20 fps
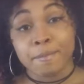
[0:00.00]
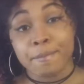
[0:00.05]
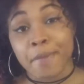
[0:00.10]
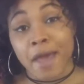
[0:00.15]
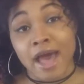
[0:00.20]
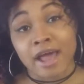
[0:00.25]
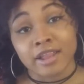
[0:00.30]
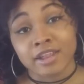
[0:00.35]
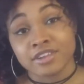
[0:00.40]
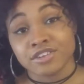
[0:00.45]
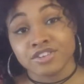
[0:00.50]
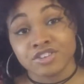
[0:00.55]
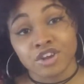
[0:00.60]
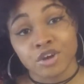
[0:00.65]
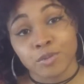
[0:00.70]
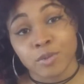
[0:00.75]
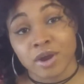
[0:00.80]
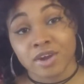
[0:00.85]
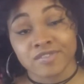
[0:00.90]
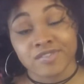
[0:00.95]
balance
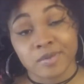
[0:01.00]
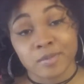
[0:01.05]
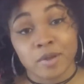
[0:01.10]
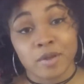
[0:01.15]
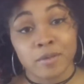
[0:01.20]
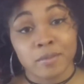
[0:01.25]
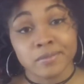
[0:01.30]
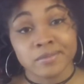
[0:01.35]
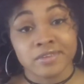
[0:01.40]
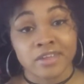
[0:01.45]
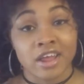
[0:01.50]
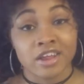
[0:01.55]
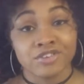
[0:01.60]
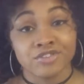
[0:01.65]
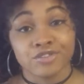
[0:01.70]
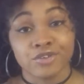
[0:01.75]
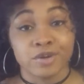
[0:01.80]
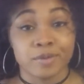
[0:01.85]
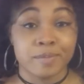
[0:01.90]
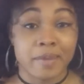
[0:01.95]
your work from home
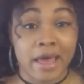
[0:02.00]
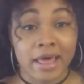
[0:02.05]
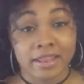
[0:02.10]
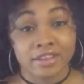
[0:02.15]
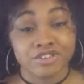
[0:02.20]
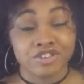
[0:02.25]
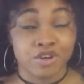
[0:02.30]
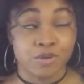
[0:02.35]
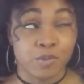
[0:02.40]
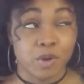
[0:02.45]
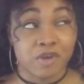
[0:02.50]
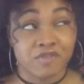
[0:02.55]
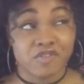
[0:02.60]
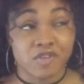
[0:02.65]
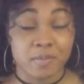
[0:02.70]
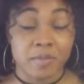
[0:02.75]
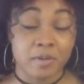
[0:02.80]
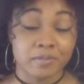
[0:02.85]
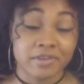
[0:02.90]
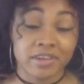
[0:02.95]
schedule or balance your work
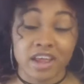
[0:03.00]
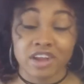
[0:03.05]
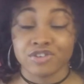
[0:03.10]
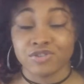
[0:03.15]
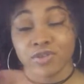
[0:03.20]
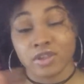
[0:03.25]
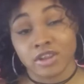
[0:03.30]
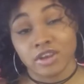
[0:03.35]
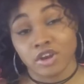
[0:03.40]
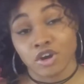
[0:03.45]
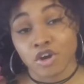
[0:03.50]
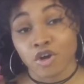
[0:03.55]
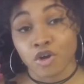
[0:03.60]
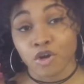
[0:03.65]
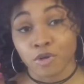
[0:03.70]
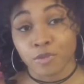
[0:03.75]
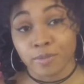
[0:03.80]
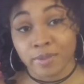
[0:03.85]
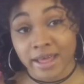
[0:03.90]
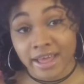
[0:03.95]
from home schedule in your
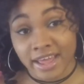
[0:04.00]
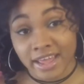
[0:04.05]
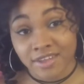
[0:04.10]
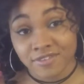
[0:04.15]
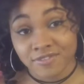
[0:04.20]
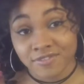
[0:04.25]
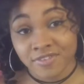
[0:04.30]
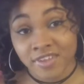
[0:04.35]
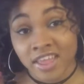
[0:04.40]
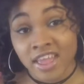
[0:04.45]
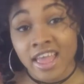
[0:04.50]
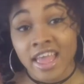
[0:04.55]
home life.